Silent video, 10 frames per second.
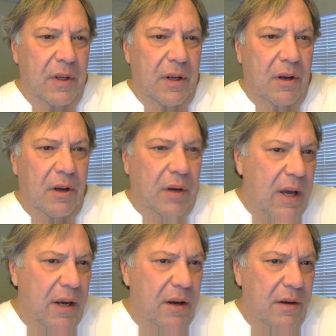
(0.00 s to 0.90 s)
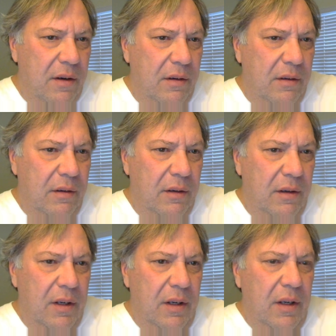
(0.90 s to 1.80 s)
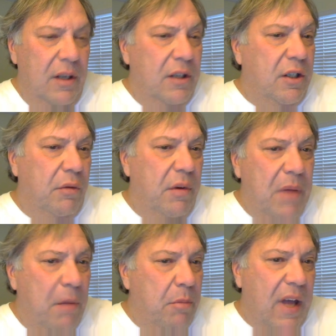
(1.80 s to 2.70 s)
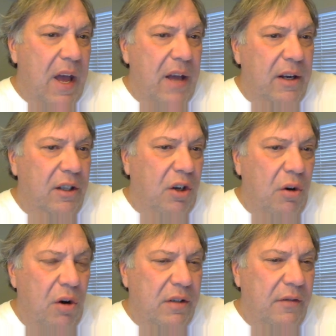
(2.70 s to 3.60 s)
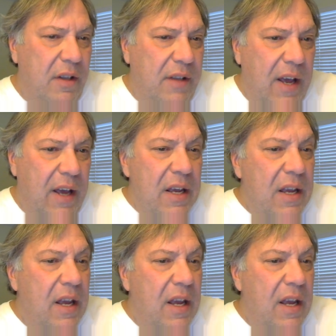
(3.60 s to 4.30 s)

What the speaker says: Okay? So remember that in the course of the day.